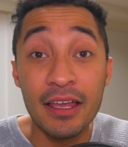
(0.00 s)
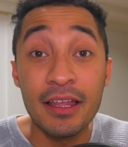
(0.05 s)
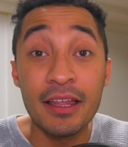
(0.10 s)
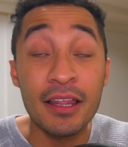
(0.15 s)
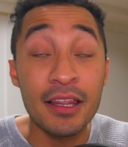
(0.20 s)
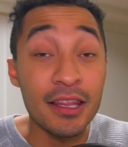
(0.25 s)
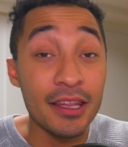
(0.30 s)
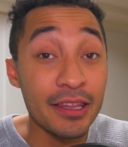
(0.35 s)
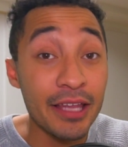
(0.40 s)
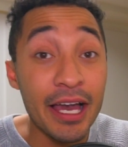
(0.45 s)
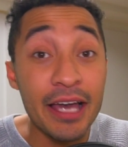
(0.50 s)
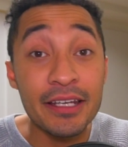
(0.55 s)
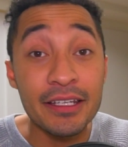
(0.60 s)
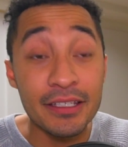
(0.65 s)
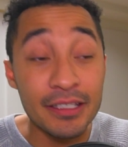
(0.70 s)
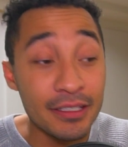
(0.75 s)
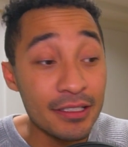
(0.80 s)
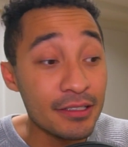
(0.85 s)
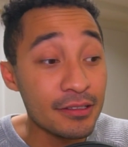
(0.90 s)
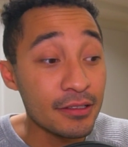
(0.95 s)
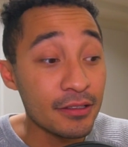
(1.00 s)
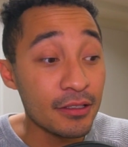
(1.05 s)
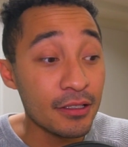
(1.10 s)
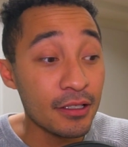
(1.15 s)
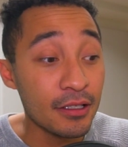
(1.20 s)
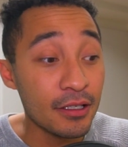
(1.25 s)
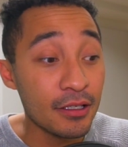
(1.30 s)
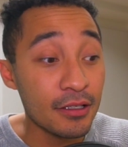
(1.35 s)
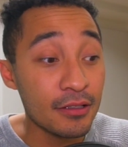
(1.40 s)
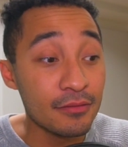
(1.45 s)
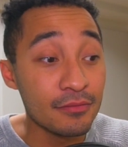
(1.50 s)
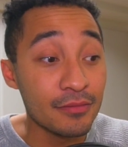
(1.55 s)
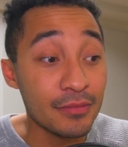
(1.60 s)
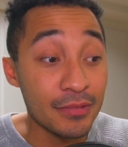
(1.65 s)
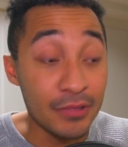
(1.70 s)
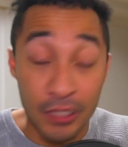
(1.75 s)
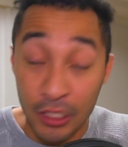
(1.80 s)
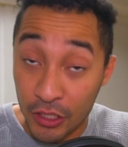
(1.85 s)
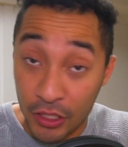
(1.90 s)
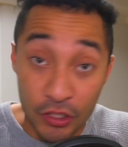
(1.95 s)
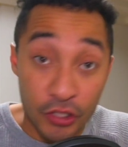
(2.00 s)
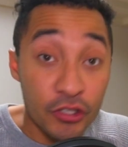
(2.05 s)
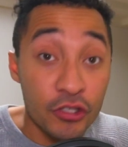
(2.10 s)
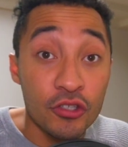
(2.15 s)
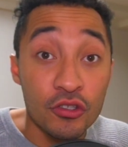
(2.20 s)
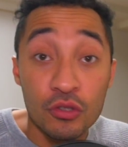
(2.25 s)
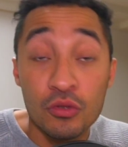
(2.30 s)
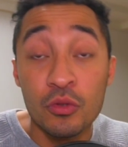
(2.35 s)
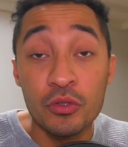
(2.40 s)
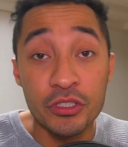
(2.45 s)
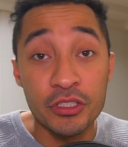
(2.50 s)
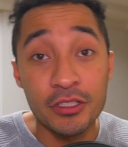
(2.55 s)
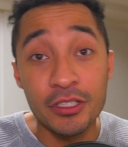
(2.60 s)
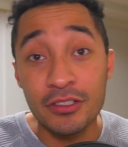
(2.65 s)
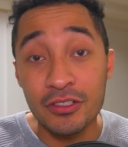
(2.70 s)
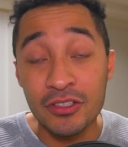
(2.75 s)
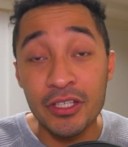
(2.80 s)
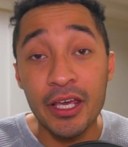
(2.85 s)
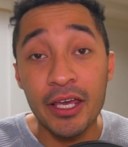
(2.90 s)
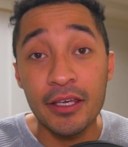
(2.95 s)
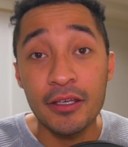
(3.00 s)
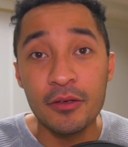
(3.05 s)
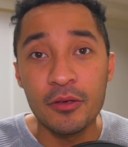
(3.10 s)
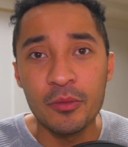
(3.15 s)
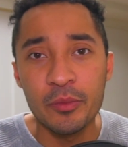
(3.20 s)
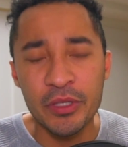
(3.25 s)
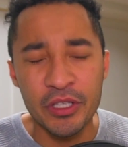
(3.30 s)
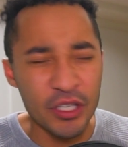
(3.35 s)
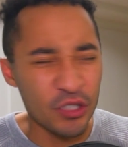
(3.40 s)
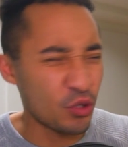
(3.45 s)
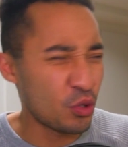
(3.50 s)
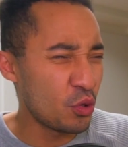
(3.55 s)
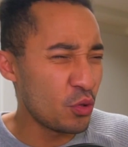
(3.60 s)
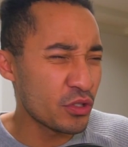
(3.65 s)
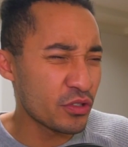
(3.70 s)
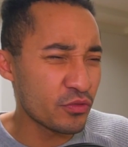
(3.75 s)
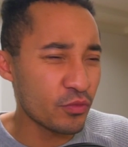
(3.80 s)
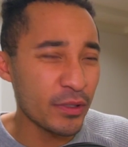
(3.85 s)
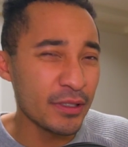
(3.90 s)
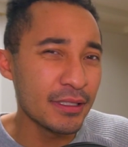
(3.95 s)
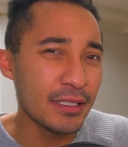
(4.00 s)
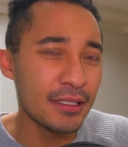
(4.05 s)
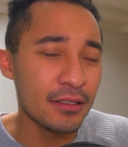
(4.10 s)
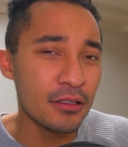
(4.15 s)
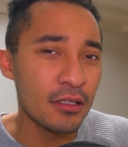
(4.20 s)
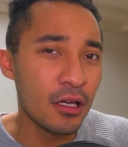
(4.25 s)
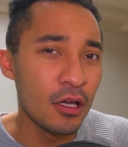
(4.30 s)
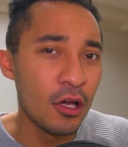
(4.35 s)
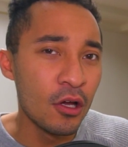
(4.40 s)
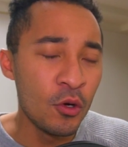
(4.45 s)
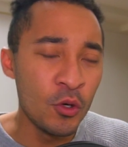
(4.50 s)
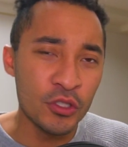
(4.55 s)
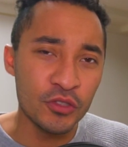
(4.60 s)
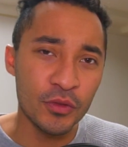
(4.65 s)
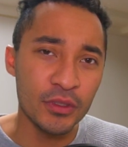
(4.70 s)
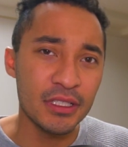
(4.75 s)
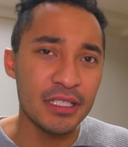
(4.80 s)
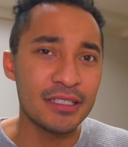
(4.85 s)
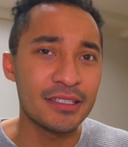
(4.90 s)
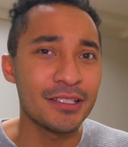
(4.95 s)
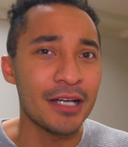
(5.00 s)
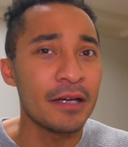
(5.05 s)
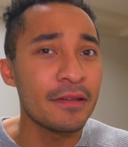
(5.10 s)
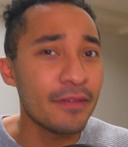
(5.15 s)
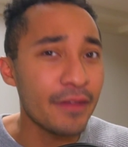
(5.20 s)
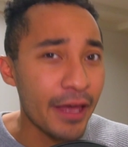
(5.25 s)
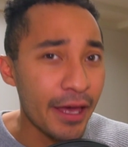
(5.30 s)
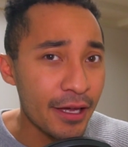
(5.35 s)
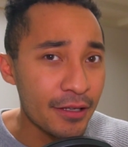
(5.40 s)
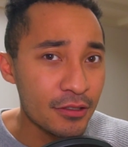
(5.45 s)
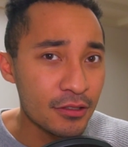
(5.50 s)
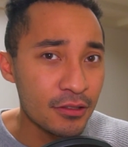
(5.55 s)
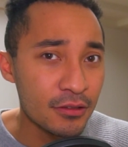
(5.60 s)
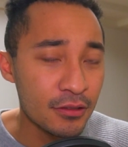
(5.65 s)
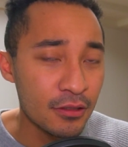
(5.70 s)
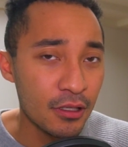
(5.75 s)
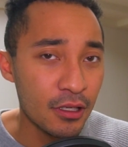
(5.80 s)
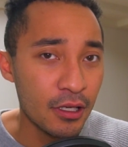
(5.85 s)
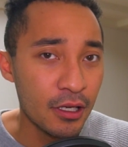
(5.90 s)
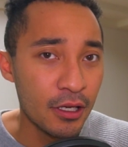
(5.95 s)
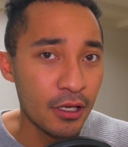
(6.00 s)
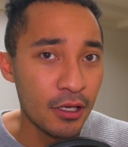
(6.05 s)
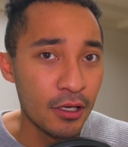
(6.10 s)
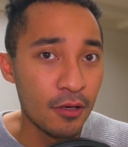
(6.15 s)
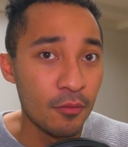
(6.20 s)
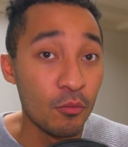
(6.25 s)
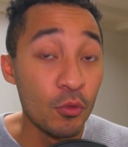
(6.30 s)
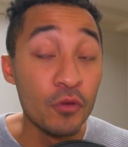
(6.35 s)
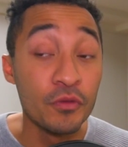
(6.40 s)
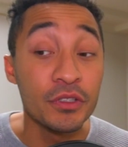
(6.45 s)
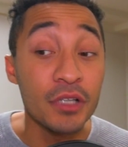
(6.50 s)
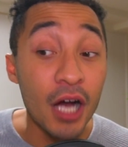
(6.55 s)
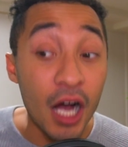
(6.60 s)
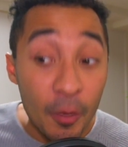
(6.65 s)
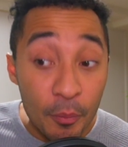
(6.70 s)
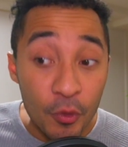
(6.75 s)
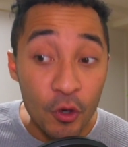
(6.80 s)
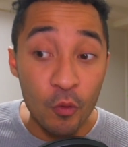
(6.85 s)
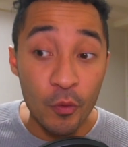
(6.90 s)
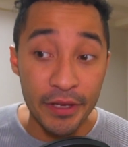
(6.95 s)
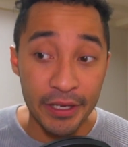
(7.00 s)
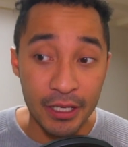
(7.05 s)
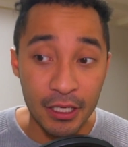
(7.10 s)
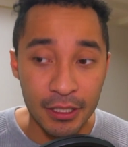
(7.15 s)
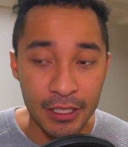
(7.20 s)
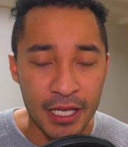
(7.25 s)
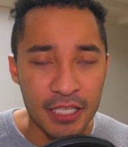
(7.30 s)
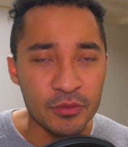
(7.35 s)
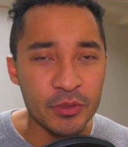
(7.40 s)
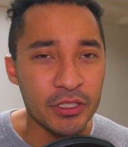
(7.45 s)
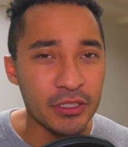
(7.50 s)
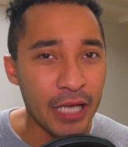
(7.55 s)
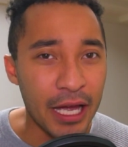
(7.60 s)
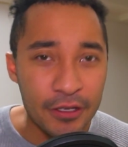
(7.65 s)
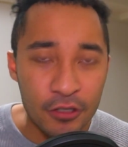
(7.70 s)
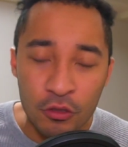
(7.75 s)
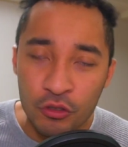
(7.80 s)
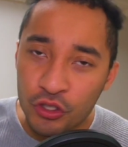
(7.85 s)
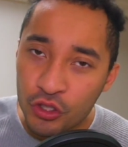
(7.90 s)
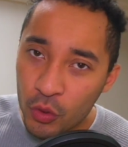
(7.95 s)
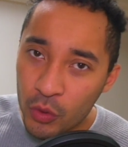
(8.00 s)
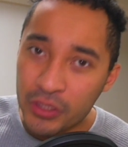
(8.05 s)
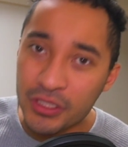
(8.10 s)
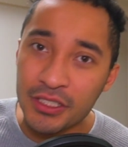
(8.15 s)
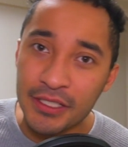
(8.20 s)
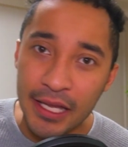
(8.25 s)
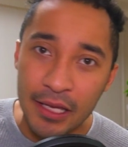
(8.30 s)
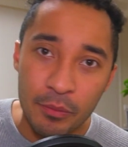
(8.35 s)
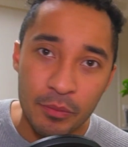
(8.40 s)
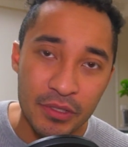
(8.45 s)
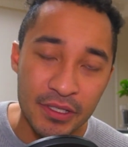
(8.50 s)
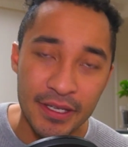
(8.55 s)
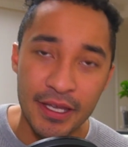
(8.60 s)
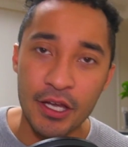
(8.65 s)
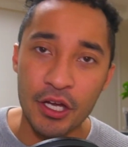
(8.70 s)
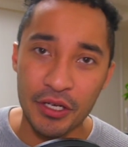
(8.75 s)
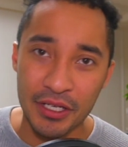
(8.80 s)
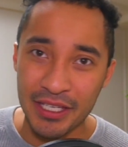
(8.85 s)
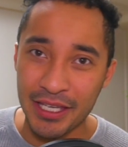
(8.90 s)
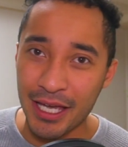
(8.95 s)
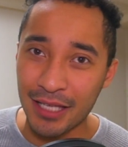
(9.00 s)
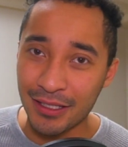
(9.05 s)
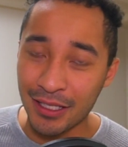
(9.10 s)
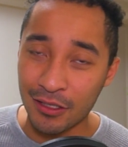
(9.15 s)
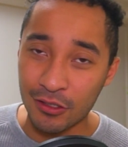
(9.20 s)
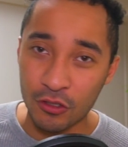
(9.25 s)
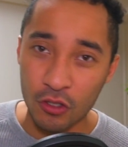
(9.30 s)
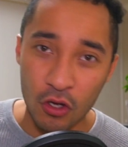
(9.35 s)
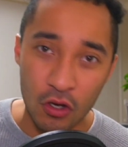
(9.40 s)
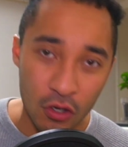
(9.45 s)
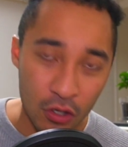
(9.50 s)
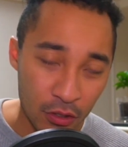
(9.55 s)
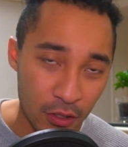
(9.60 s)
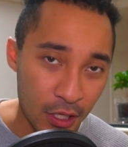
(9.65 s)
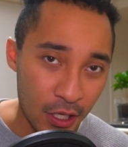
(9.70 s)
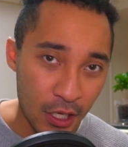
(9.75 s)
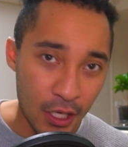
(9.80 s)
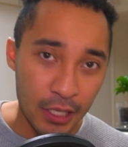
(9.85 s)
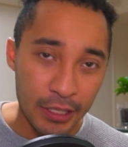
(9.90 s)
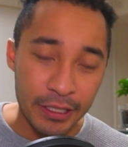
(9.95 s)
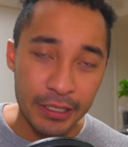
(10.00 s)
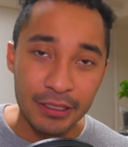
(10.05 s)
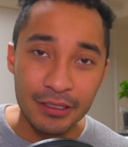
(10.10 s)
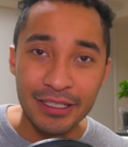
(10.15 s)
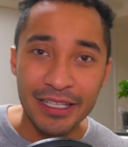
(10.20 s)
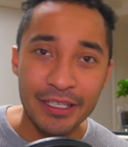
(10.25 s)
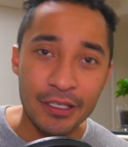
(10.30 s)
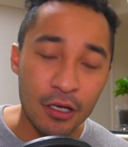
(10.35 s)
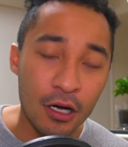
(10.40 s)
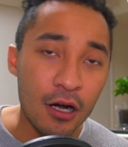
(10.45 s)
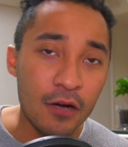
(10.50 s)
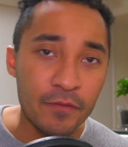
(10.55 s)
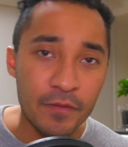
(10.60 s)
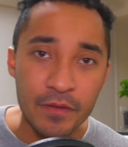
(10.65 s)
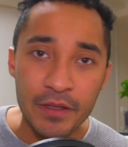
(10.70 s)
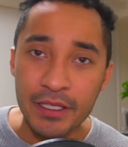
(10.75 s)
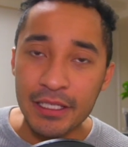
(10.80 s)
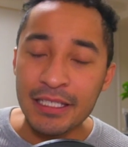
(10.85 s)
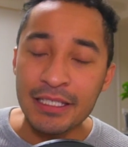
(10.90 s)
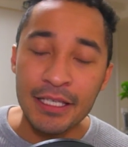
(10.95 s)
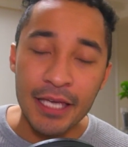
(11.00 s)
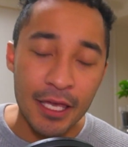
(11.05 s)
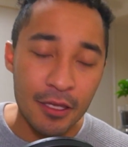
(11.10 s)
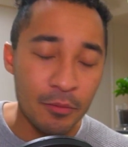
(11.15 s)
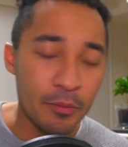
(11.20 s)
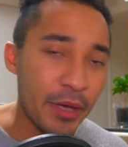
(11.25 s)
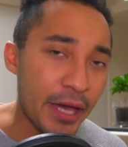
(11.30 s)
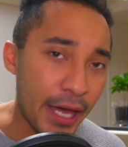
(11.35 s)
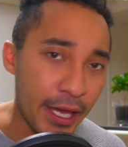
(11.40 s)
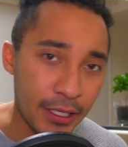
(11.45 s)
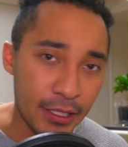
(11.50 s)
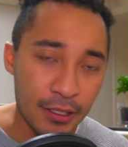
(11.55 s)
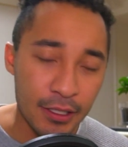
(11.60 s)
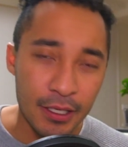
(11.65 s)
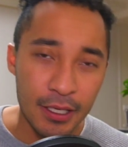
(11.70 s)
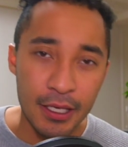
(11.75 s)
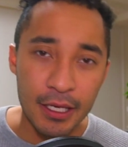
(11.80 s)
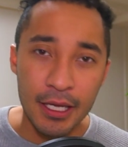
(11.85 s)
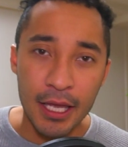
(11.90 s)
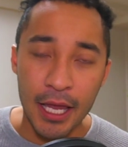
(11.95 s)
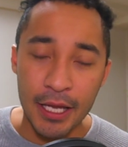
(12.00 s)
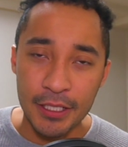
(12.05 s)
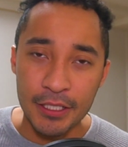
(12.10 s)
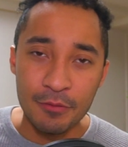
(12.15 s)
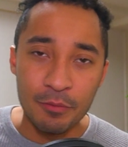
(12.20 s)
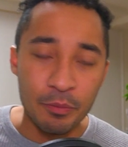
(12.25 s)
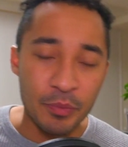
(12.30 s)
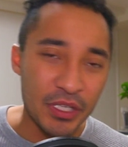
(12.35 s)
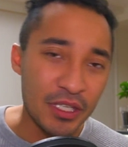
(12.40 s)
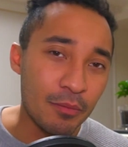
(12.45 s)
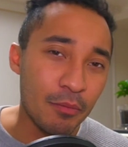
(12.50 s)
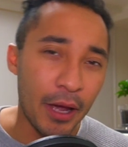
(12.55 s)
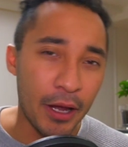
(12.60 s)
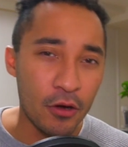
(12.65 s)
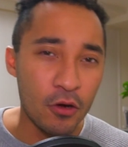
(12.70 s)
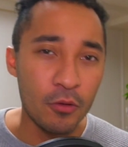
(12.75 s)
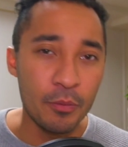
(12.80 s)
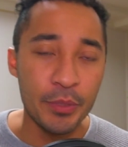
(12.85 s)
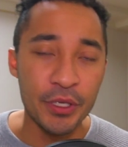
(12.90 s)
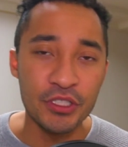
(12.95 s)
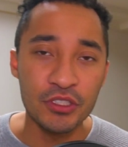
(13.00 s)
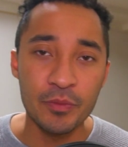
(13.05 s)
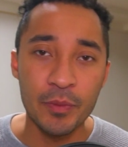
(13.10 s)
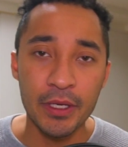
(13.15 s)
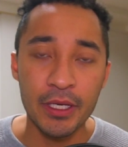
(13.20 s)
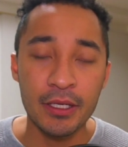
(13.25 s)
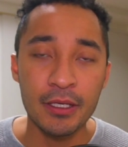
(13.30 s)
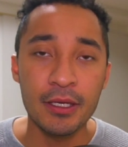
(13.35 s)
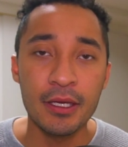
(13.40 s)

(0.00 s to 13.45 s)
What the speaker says: That is huge to say, because who has really done that? Moved up a weight class, because I know George St. Pierre, he had that long layoff and then he came back and he beat Michael Bisping,